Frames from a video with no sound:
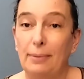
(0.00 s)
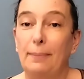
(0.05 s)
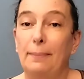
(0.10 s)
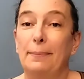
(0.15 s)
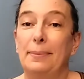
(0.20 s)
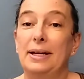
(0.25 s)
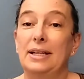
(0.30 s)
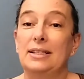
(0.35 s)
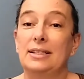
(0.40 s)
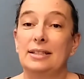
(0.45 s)

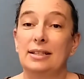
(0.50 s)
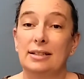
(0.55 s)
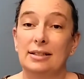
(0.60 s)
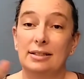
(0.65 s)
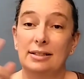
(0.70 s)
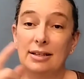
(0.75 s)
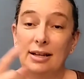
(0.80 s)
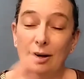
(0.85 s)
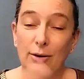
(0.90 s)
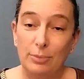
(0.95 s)
based
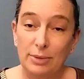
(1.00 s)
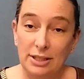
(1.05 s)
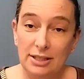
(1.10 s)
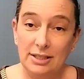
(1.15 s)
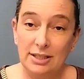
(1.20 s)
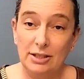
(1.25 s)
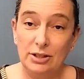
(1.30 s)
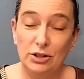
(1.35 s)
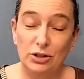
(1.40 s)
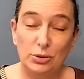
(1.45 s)
on how many
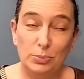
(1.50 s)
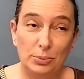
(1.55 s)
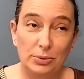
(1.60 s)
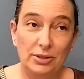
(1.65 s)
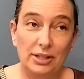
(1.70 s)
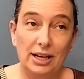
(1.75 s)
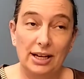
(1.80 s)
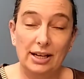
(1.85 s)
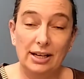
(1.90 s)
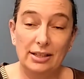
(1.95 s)
stitches per
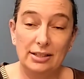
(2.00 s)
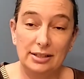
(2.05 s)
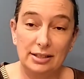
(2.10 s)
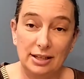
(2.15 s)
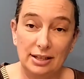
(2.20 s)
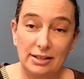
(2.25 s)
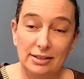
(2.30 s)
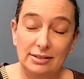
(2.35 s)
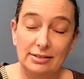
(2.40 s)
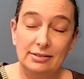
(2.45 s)
day I'd
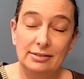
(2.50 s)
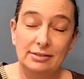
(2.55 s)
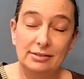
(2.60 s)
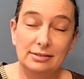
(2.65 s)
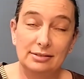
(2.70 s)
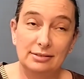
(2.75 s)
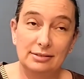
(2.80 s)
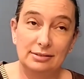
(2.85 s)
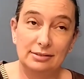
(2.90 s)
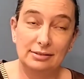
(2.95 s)
done
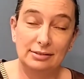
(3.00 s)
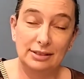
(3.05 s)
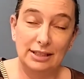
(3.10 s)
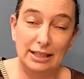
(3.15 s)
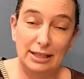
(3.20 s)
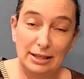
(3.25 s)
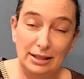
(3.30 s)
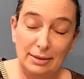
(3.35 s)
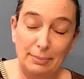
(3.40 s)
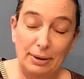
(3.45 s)

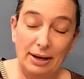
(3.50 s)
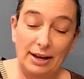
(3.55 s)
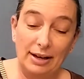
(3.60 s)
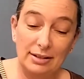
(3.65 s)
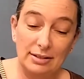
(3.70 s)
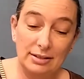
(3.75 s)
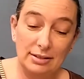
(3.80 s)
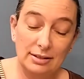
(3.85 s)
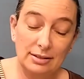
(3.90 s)
in the past.